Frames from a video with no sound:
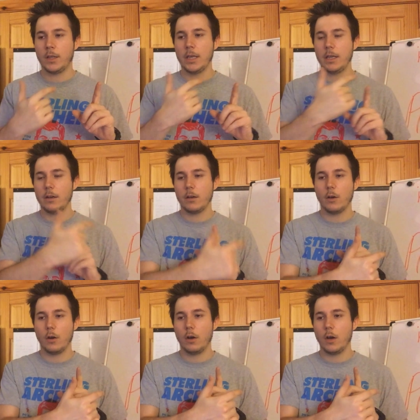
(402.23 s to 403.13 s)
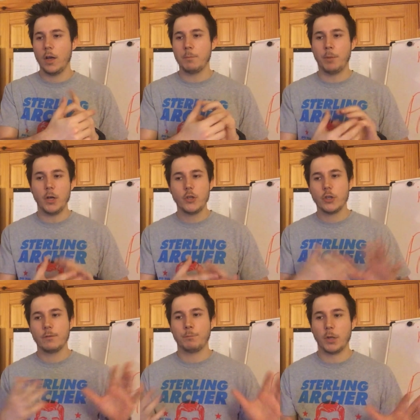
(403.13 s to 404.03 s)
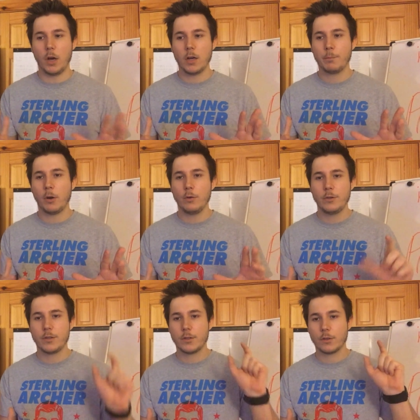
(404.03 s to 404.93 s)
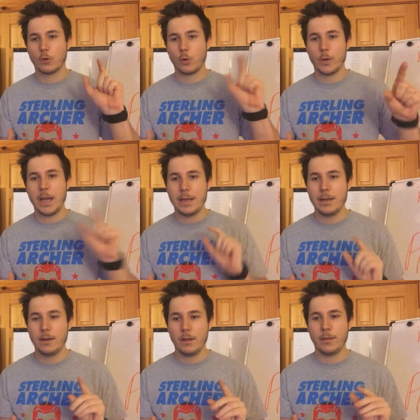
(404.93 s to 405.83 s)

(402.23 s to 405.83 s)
get a bunch of blog posts created